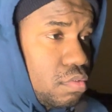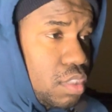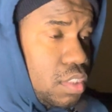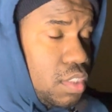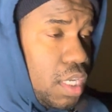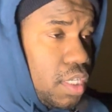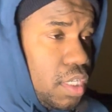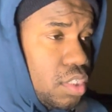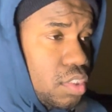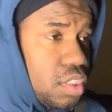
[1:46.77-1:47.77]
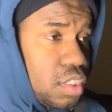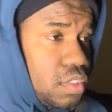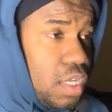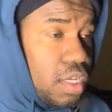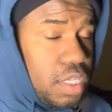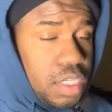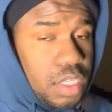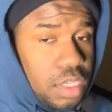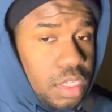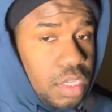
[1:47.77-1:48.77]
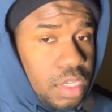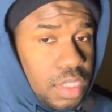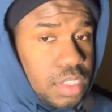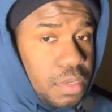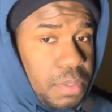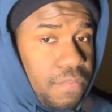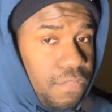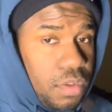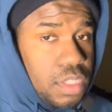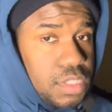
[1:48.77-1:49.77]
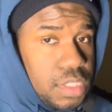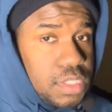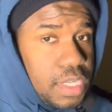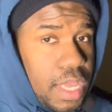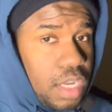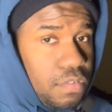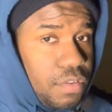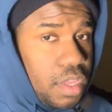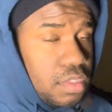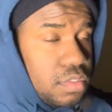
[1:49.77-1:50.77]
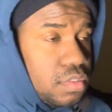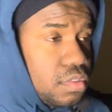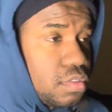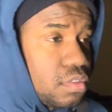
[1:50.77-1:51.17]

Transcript: Kentucky is Kentucky is going to be full of Cincinnati fans,